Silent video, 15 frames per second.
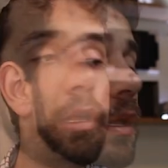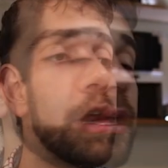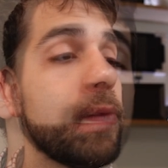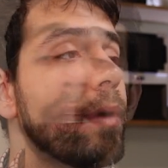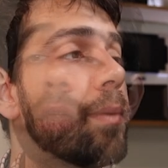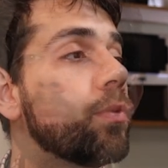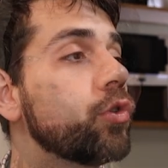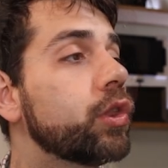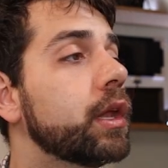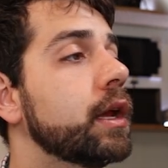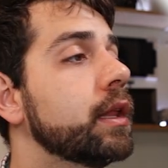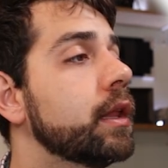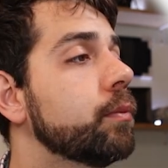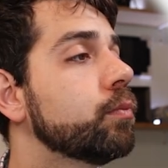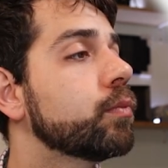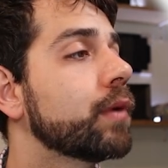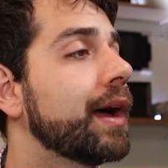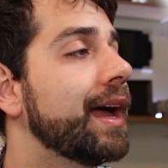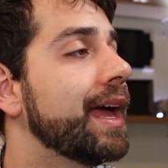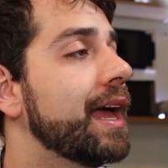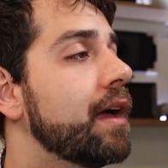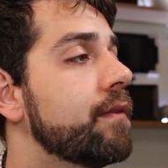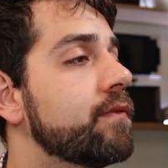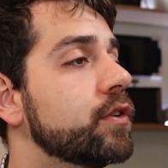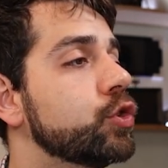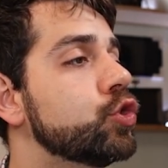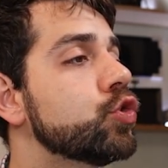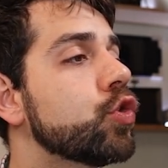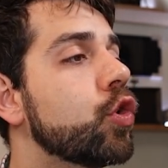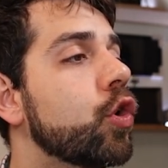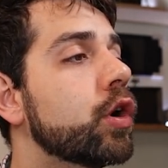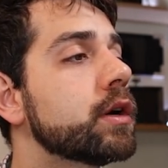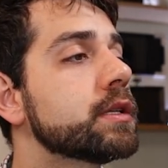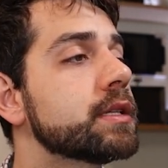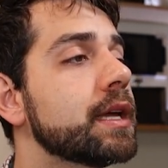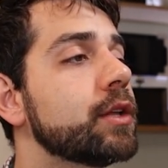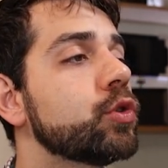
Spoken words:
Here in my portainer, I have 2 cores